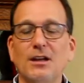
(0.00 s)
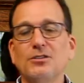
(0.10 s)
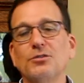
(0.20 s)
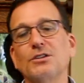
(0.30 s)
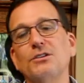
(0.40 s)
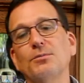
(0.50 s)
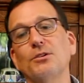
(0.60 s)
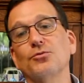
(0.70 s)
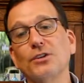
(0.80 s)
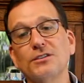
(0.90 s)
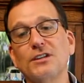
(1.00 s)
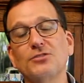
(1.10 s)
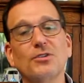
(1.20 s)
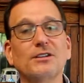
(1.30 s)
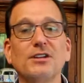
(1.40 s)
And so in a typical real
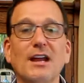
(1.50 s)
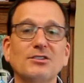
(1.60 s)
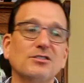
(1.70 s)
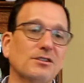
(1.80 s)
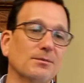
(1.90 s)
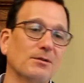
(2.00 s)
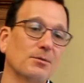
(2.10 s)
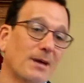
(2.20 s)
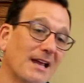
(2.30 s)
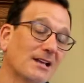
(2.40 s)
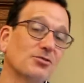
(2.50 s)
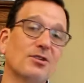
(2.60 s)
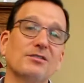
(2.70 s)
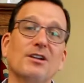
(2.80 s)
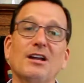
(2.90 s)
estate transaction, sometimes a banking
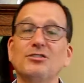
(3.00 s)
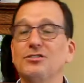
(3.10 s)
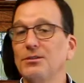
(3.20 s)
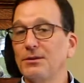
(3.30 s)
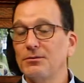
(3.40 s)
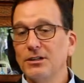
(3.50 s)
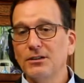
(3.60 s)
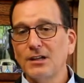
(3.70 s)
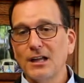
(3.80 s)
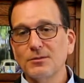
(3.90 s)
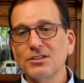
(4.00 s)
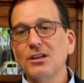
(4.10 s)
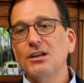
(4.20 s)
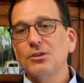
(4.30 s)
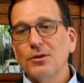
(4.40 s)
transaction, sometimes legal documents,
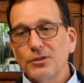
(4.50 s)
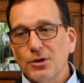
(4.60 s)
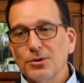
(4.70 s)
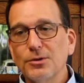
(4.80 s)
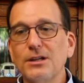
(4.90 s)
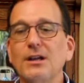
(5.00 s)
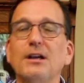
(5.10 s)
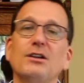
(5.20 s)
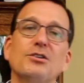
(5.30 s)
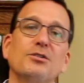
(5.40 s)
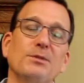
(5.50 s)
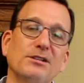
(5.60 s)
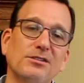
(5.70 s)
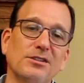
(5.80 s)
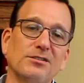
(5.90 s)
you have a notary, could be
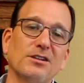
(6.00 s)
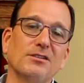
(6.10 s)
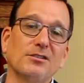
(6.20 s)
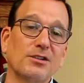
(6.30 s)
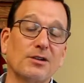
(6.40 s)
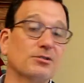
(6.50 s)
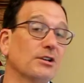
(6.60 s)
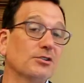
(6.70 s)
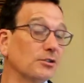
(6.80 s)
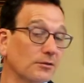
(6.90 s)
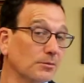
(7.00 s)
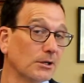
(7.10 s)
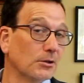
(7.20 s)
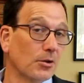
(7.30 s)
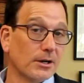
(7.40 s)
an assistant, a secretary, could even
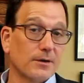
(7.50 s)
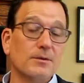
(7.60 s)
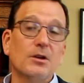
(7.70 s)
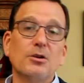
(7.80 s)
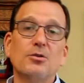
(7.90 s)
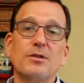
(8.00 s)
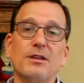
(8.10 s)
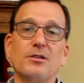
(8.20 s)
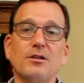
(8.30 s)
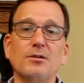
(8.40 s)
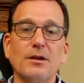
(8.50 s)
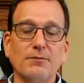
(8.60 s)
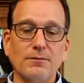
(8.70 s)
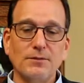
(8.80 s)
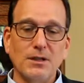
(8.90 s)
be a lawyer, who then
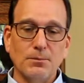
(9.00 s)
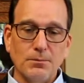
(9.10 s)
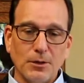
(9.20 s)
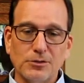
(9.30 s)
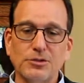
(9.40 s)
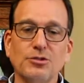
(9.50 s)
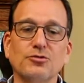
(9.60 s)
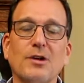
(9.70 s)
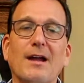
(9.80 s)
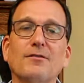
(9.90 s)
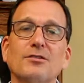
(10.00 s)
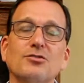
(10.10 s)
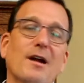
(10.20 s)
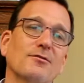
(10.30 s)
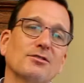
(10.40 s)
you know, looks at your driver,
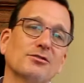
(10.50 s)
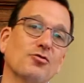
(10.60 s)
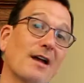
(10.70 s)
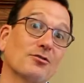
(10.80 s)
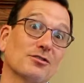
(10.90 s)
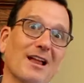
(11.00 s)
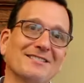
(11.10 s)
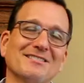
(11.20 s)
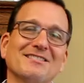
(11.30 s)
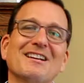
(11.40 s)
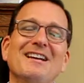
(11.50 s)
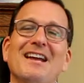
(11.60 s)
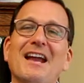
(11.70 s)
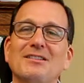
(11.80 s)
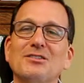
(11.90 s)
driver's, driver's license
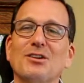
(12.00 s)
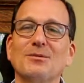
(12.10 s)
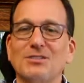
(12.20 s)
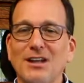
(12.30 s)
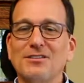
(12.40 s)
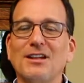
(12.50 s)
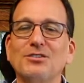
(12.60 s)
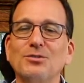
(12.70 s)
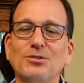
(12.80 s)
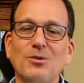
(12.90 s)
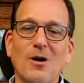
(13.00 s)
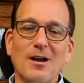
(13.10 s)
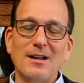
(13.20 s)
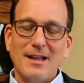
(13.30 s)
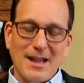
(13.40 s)
and determines, yes, that's who you
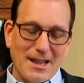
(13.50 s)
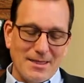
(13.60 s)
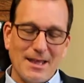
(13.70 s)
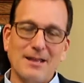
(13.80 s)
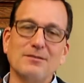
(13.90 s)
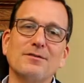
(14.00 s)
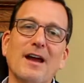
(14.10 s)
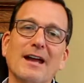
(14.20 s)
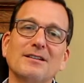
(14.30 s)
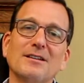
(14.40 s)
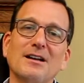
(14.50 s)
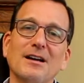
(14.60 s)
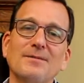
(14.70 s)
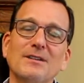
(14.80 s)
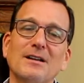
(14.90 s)
are. And they, in fact,
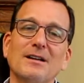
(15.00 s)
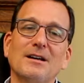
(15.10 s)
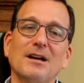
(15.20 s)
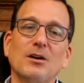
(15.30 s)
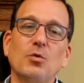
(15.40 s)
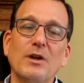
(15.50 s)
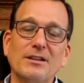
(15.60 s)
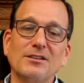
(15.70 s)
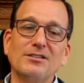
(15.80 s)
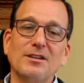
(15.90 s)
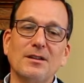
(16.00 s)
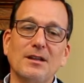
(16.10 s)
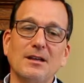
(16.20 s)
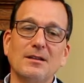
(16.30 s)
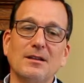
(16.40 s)
uh, uh, witness
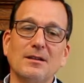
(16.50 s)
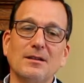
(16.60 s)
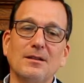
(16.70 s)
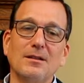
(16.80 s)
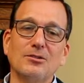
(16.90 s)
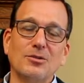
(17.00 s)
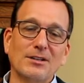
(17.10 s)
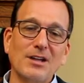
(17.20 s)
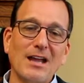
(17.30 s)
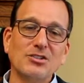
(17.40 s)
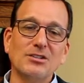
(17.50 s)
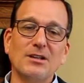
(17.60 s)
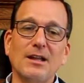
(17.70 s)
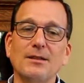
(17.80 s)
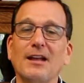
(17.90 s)
the, the, the
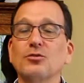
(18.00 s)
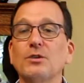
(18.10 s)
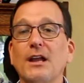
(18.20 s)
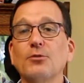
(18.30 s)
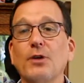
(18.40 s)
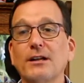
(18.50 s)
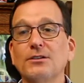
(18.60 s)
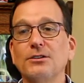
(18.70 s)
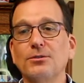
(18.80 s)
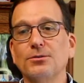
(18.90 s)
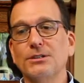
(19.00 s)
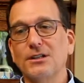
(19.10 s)
transaction, and that's what a regular notary